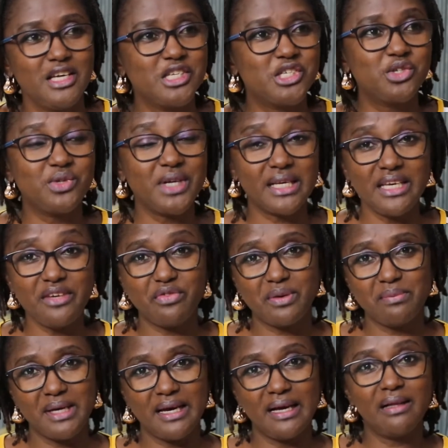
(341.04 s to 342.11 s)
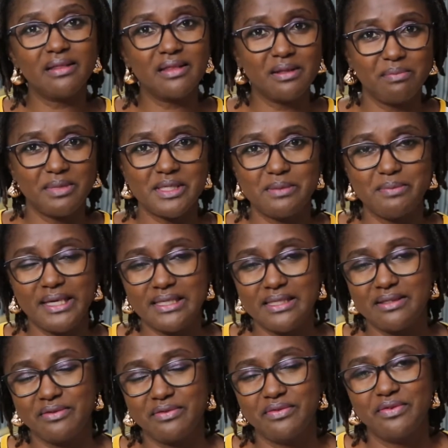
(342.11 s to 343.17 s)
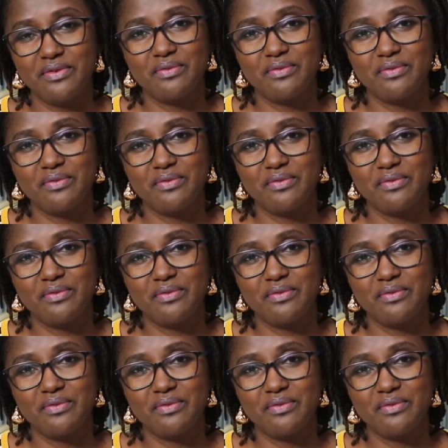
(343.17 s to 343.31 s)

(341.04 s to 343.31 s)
Strictly from a health perspective,